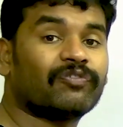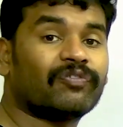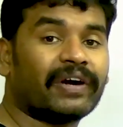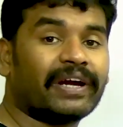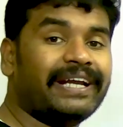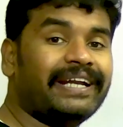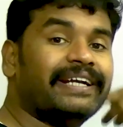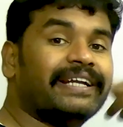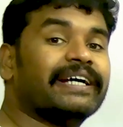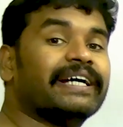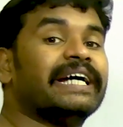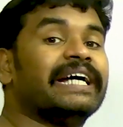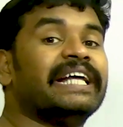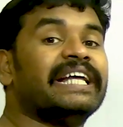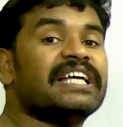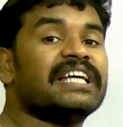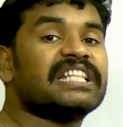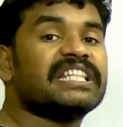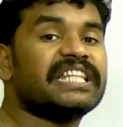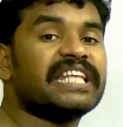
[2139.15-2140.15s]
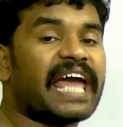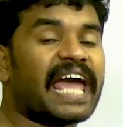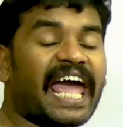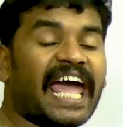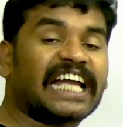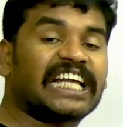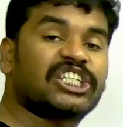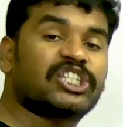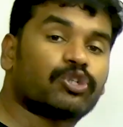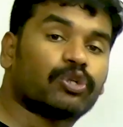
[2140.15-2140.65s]
find the
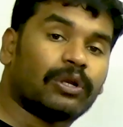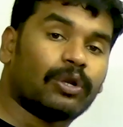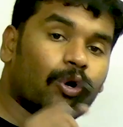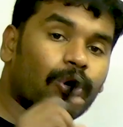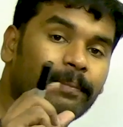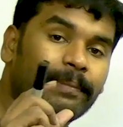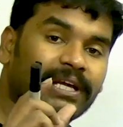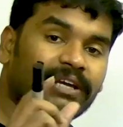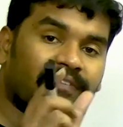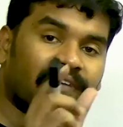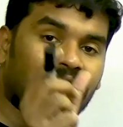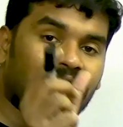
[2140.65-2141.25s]
actual ohmic